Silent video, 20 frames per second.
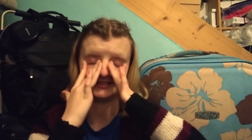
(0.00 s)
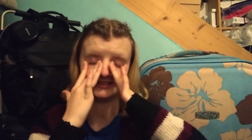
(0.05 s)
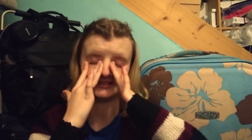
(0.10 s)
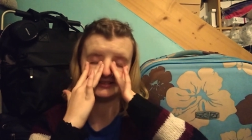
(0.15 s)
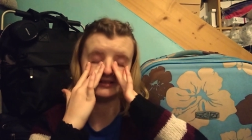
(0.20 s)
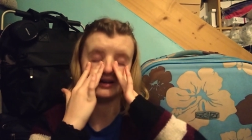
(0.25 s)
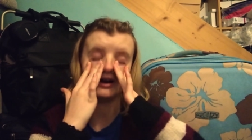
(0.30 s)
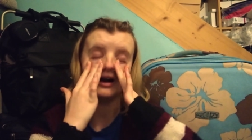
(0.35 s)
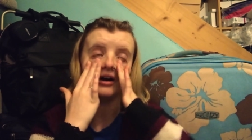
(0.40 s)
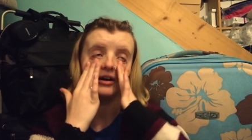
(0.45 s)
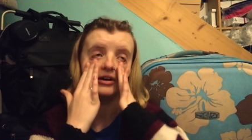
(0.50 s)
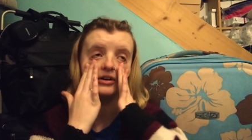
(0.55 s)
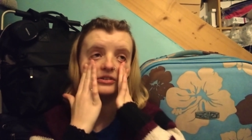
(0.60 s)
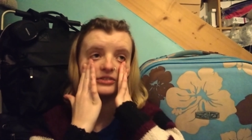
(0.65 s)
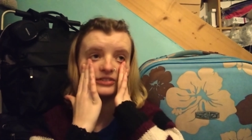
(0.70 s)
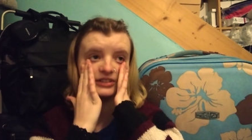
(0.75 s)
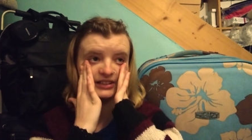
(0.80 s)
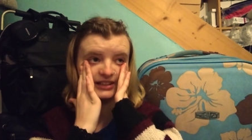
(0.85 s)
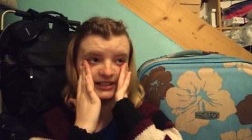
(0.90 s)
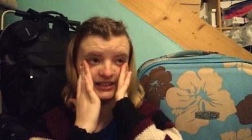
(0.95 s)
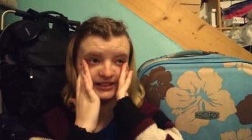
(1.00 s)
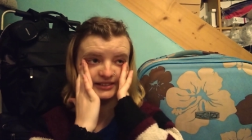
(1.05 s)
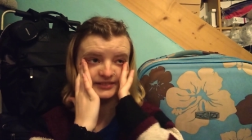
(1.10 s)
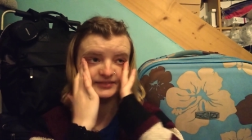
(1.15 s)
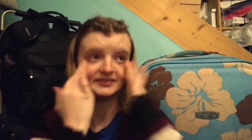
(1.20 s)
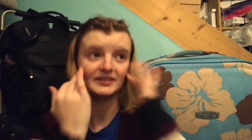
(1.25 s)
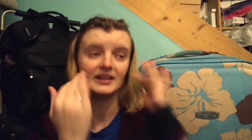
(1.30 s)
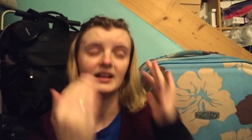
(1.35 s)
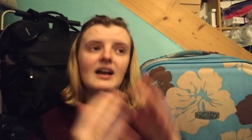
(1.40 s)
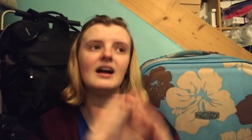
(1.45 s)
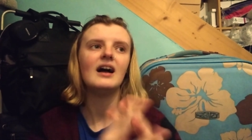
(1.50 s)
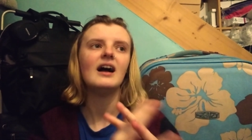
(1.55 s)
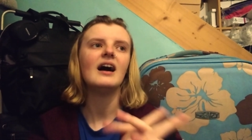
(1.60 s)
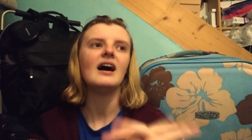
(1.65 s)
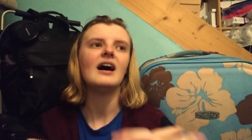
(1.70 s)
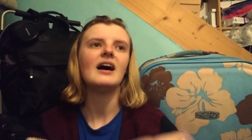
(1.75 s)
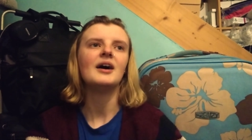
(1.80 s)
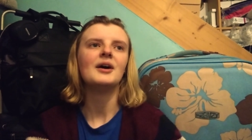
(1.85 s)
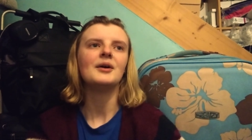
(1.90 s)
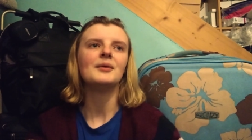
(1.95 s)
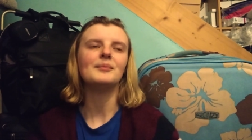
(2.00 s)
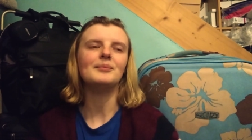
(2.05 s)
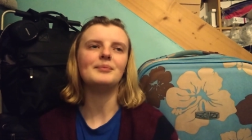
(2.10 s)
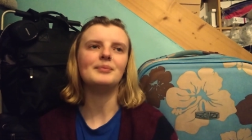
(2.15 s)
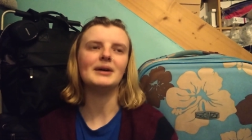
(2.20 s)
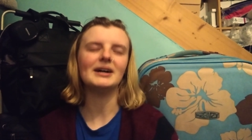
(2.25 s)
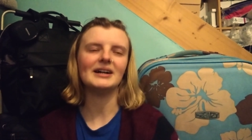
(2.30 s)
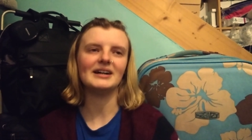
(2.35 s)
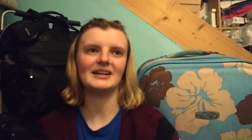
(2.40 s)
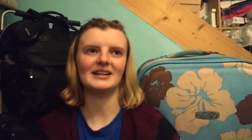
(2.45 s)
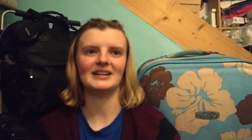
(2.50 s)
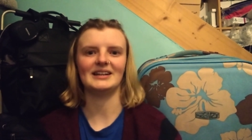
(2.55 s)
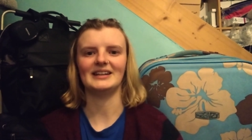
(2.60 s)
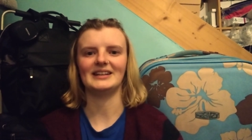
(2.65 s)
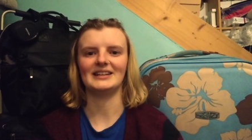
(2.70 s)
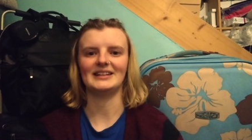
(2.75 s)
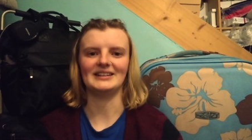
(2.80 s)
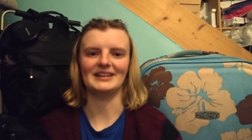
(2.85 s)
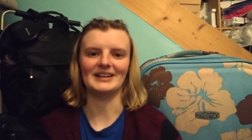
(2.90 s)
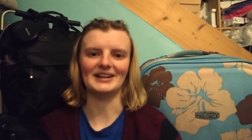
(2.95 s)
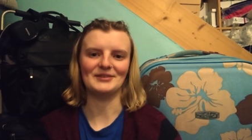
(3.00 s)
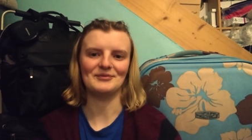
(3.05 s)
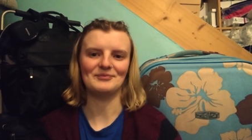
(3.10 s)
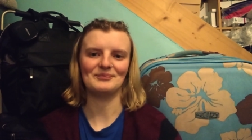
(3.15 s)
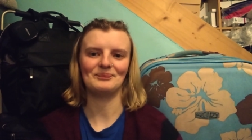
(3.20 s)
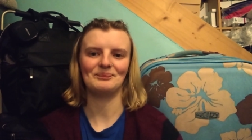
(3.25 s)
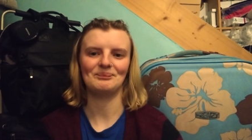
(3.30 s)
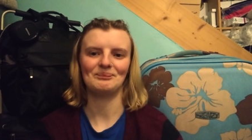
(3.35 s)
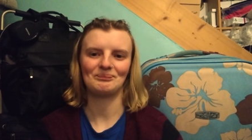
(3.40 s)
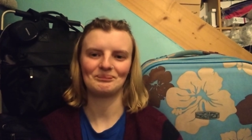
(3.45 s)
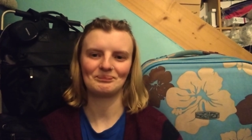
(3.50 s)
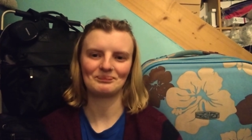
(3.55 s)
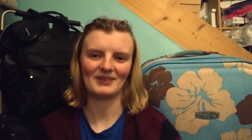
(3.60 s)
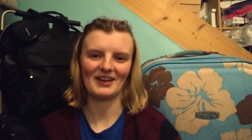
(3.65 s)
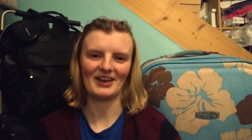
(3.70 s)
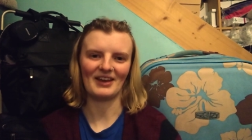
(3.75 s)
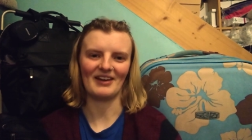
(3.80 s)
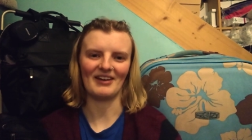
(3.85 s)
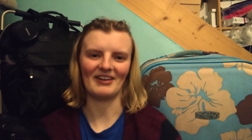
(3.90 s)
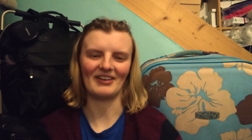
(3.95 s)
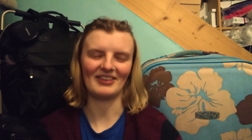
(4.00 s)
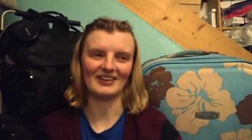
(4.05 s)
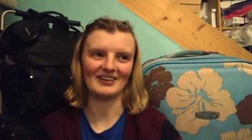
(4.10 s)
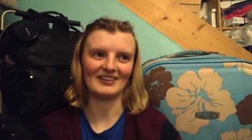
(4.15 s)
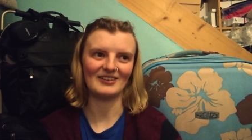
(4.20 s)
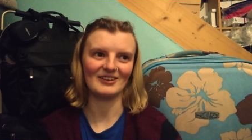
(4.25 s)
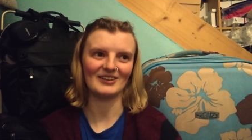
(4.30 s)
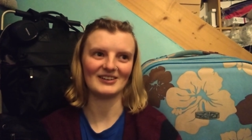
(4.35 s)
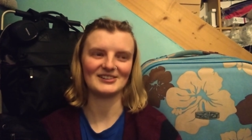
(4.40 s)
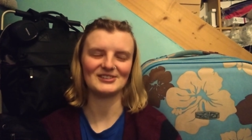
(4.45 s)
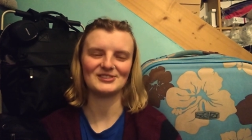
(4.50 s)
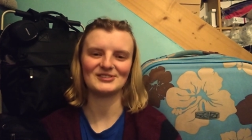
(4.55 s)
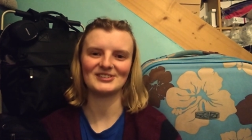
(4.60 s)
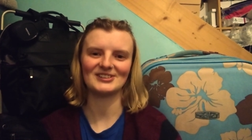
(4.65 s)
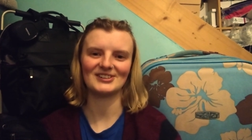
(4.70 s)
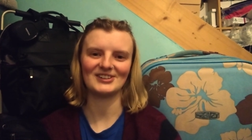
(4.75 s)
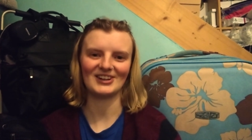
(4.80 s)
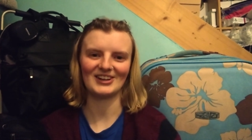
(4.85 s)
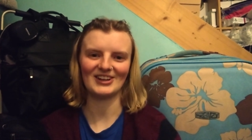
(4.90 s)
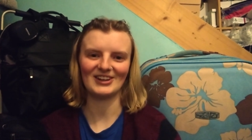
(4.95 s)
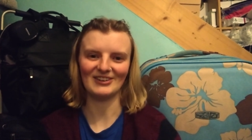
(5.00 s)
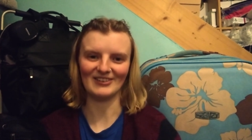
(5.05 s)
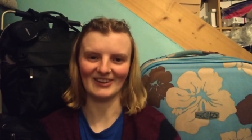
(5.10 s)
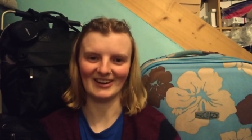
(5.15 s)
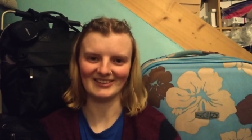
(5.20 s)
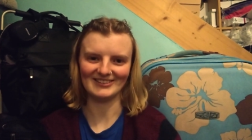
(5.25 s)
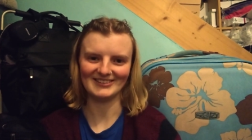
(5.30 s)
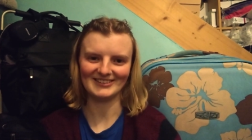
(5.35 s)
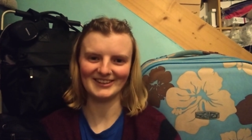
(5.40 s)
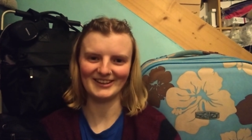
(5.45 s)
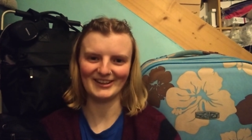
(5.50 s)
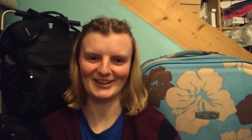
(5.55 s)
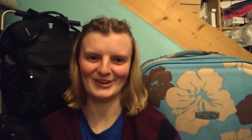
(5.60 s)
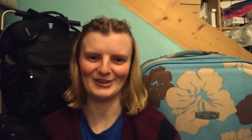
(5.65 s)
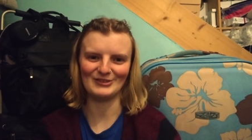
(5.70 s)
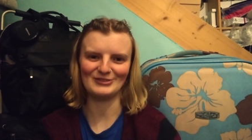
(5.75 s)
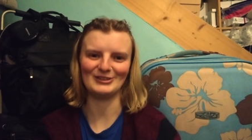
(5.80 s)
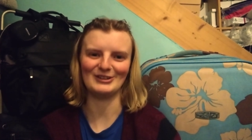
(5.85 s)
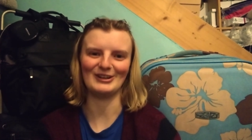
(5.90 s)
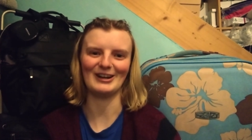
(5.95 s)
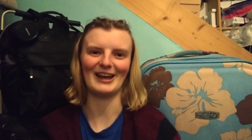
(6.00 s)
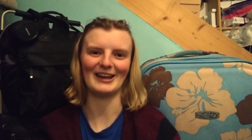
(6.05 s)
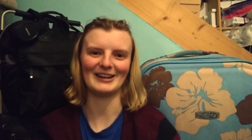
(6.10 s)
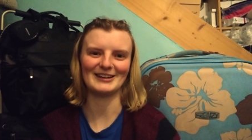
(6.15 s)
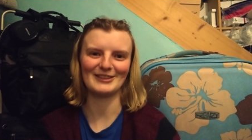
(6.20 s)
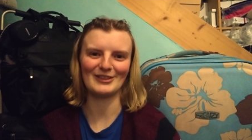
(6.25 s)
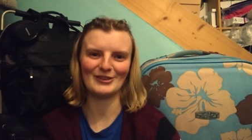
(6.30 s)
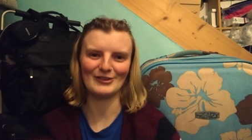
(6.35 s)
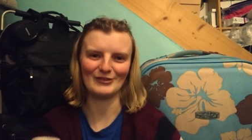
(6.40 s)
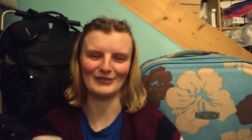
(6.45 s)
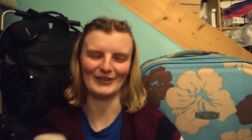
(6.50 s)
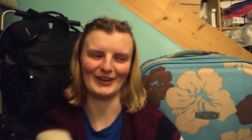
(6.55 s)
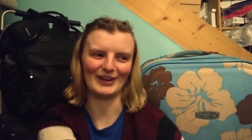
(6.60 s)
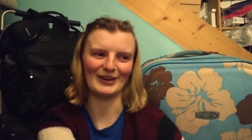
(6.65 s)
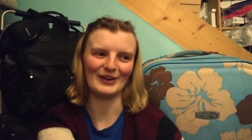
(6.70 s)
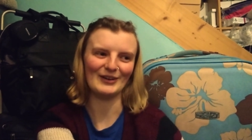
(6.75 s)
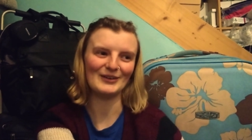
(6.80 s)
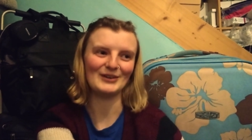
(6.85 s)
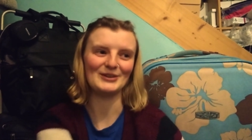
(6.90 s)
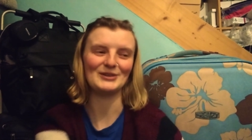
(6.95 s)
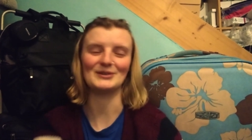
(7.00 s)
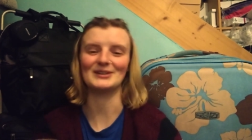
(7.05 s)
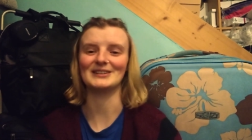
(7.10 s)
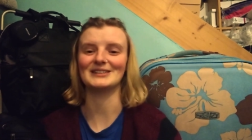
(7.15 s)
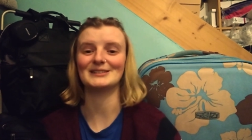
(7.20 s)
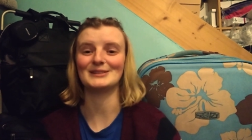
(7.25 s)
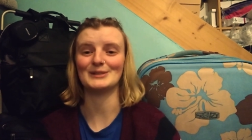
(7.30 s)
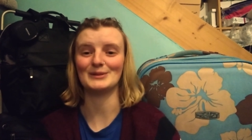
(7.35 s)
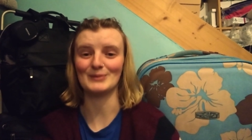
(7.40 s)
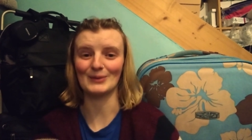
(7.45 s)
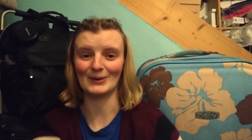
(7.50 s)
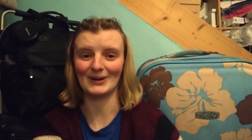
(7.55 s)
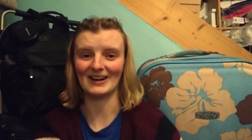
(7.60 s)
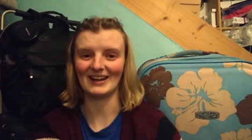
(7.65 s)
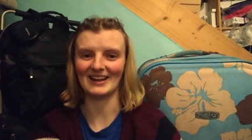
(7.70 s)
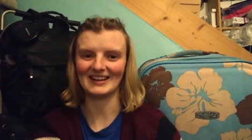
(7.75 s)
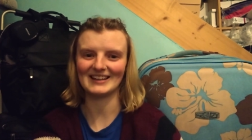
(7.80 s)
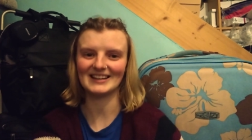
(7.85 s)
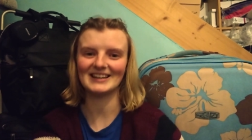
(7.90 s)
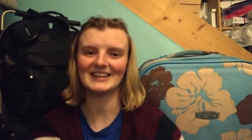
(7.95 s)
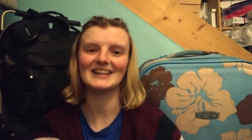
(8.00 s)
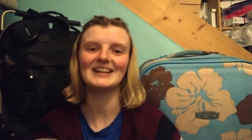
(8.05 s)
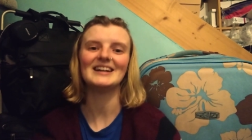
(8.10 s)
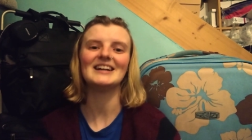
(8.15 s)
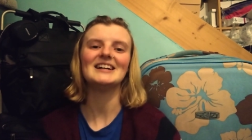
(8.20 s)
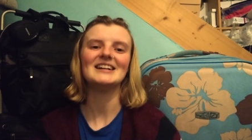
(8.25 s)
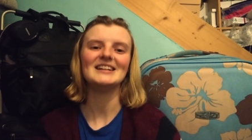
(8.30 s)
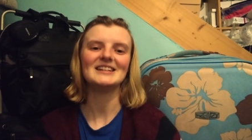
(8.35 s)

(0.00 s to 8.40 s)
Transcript: and it's not over yet. But, yeah. Uh, thank you guys for sticking around. If you liked this video and you want to see more like it,